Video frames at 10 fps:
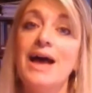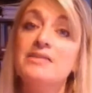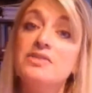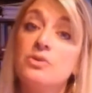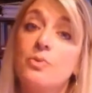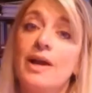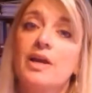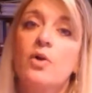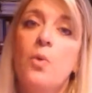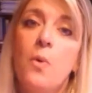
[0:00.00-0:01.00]
ask the
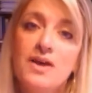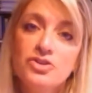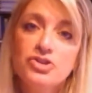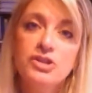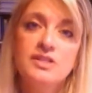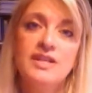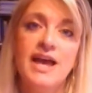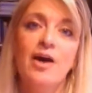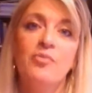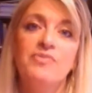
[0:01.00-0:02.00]
right question to
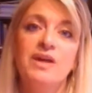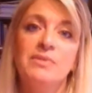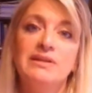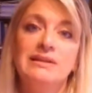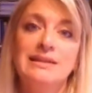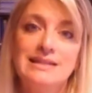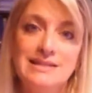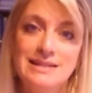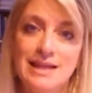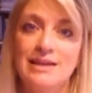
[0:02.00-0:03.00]
help them
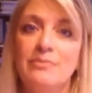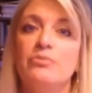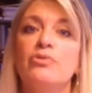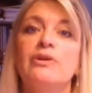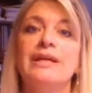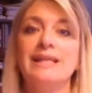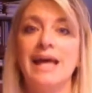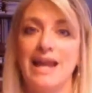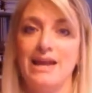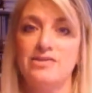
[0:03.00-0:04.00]
elicit and bring
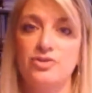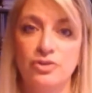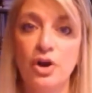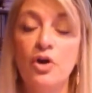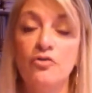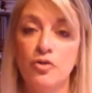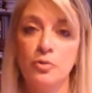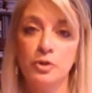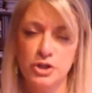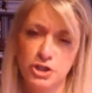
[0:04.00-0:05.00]
that answer forward,